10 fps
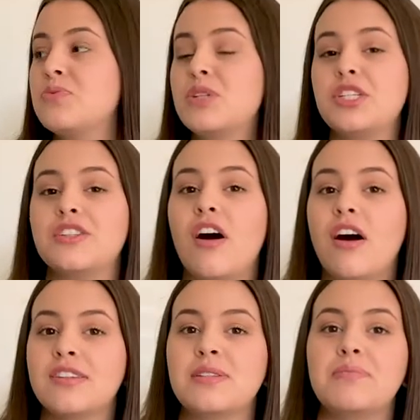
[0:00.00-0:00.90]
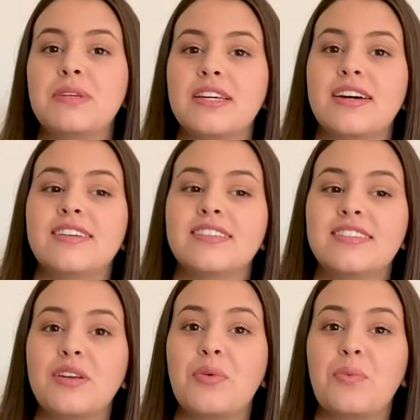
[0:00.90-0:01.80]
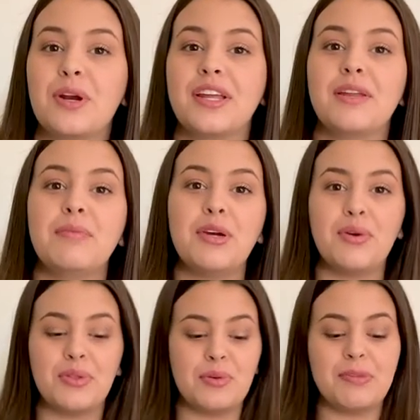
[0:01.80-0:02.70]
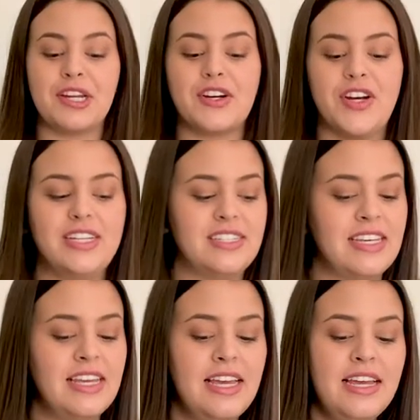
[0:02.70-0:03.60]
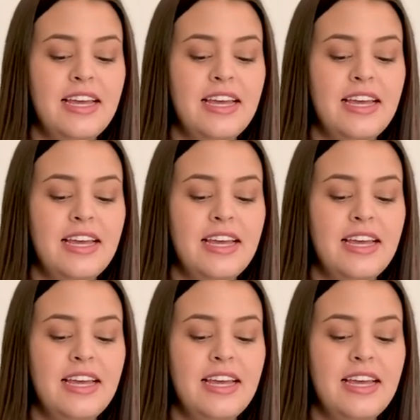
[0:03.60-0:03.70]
which is awesome because we're gonna be going through them like crazy.